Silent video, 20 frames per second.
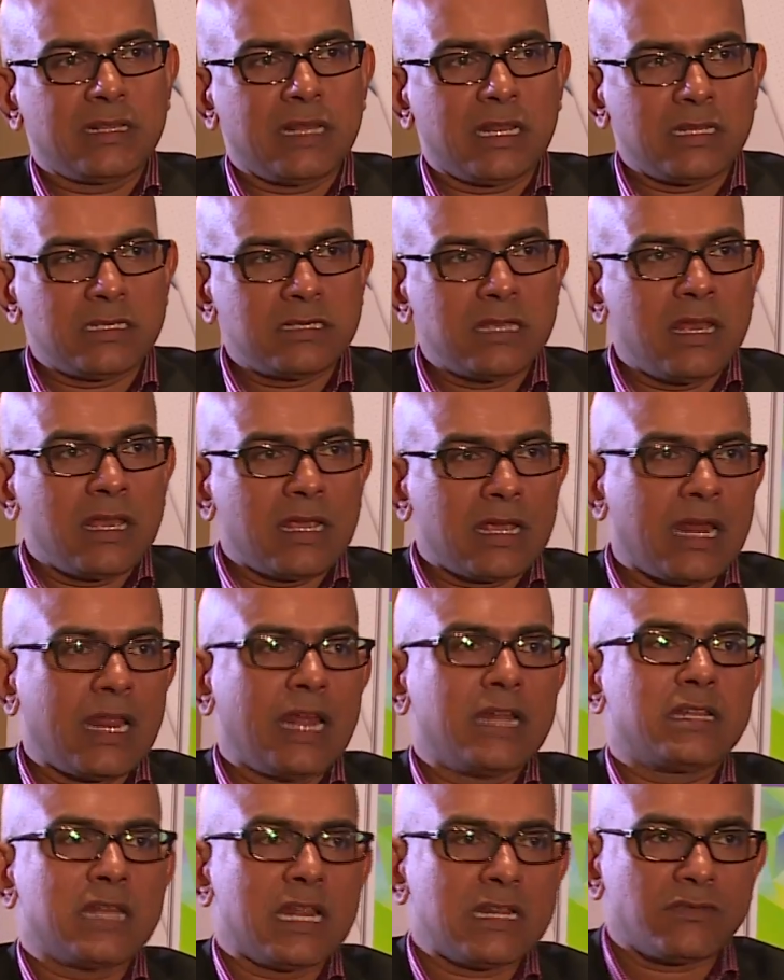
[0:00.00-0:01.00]
That is, can
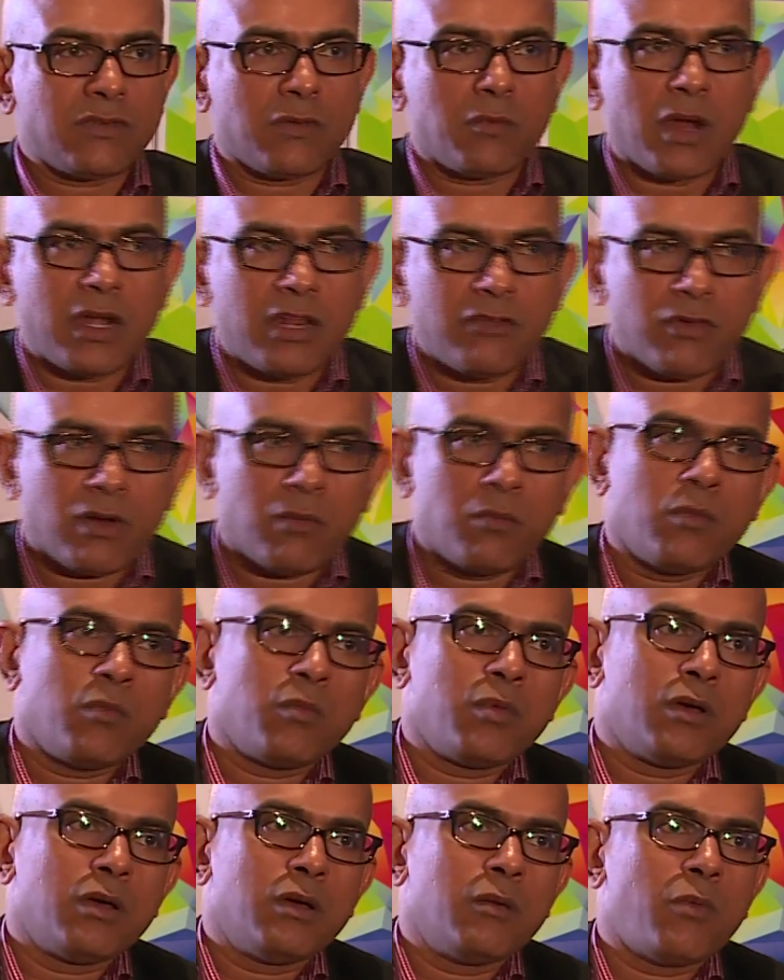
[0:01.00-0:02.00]
I transfer money from
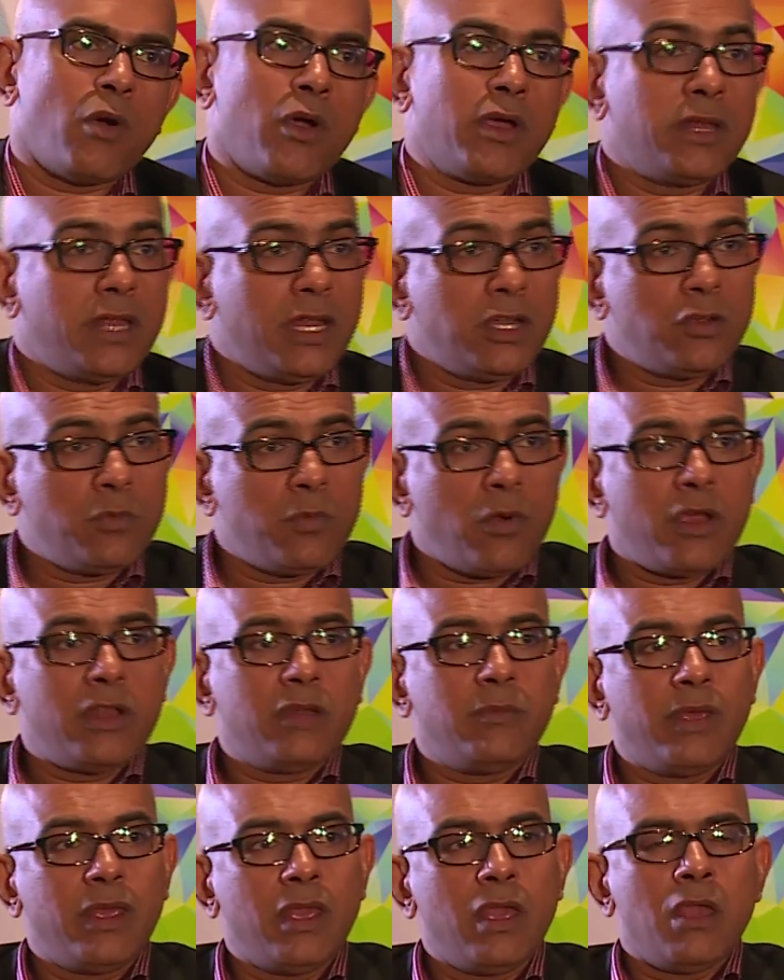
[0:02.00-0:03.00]
point A to
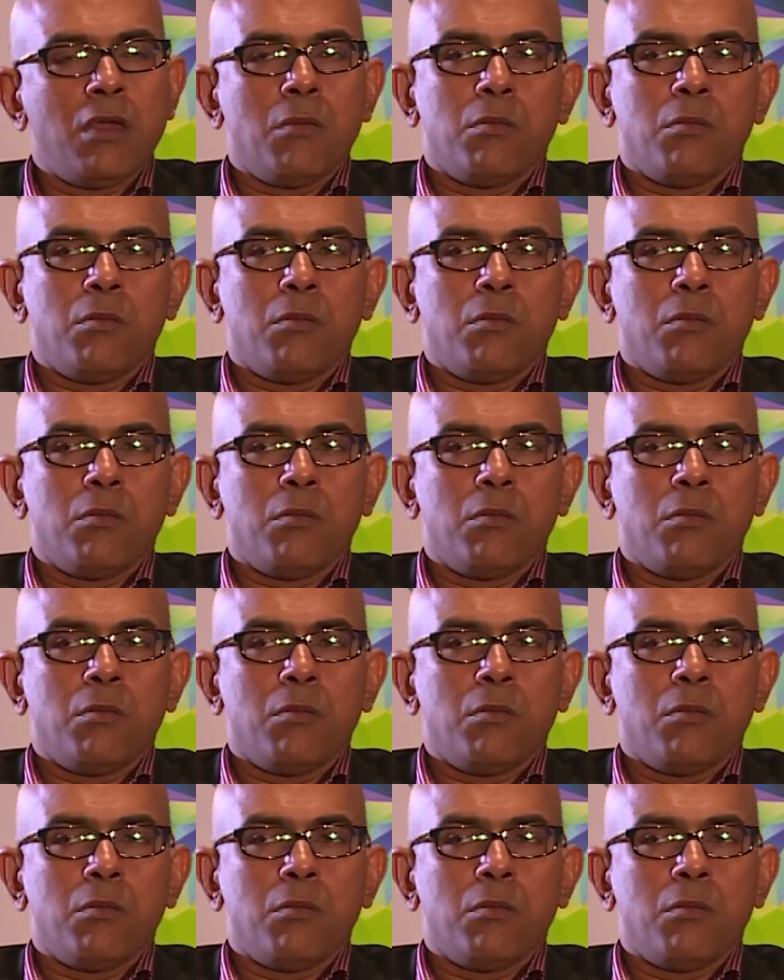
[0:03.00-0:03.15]
point B?